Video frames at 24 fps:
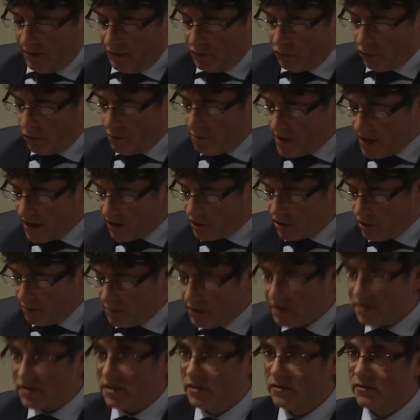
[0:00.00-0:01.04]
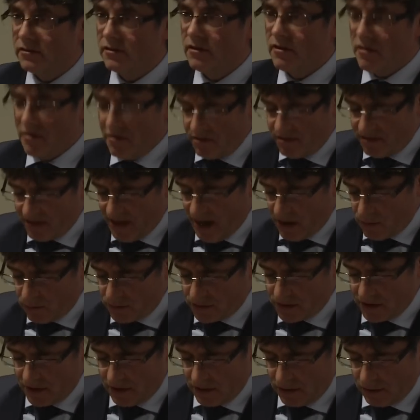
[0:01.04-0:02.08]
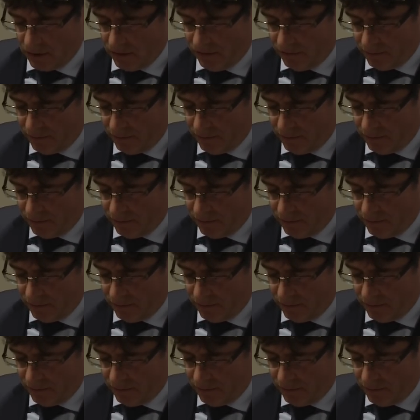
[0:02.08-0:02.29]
European Commission thousands